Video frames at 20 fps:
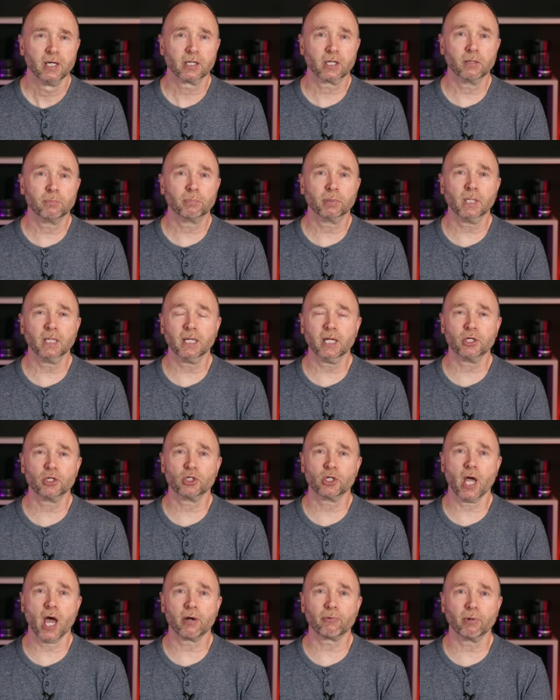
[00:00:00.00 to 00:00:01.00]
completely
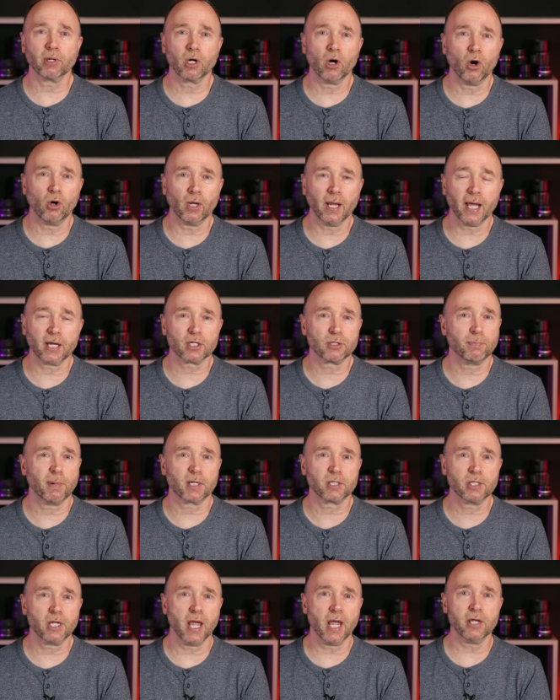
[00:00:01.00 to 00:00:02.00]
shattering all
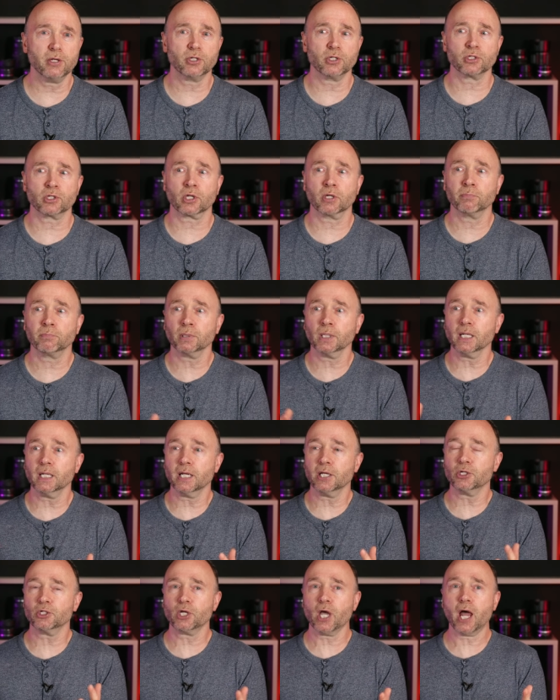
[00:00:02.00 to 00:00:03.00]
expectations,
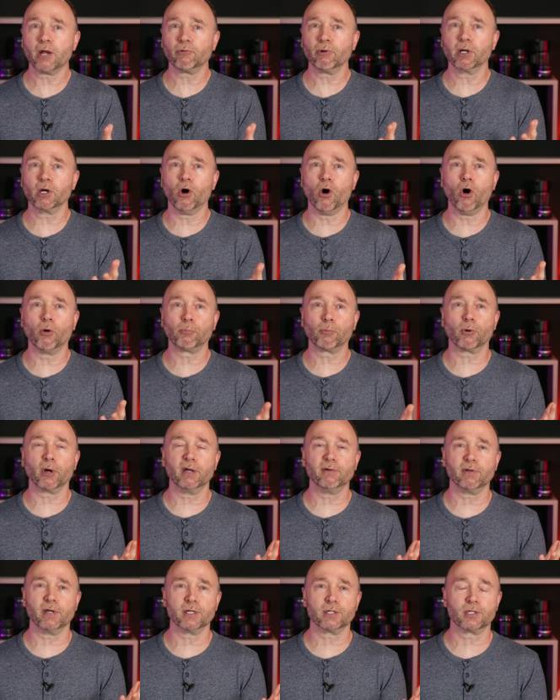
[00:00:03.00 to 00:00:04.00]
completely shattering all
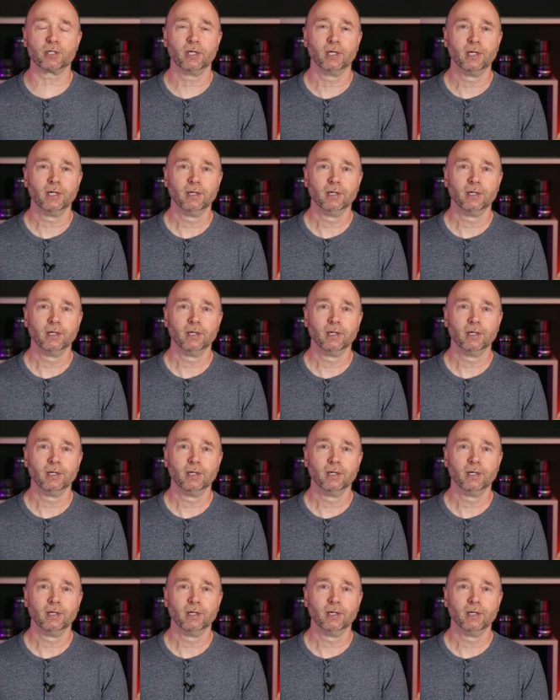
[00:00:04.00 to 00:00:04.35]
previous